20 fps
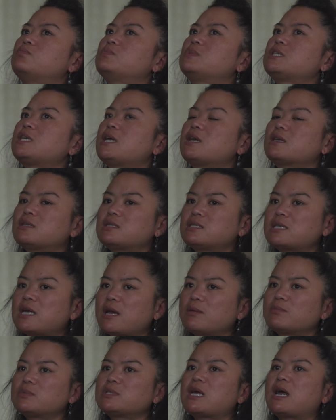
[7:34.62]
take the
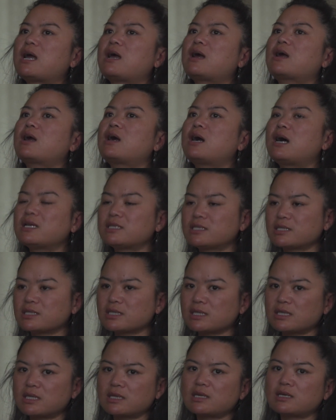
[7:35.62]
time to
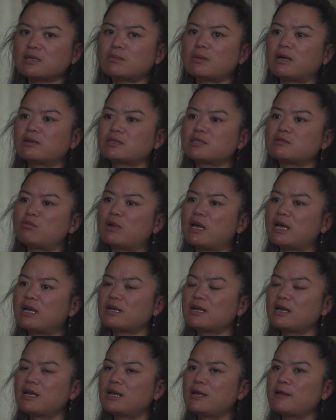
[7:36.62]
consciously think about
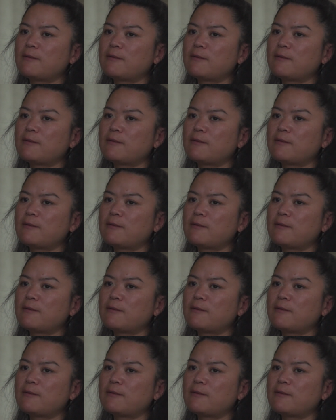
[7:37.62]
Tibet,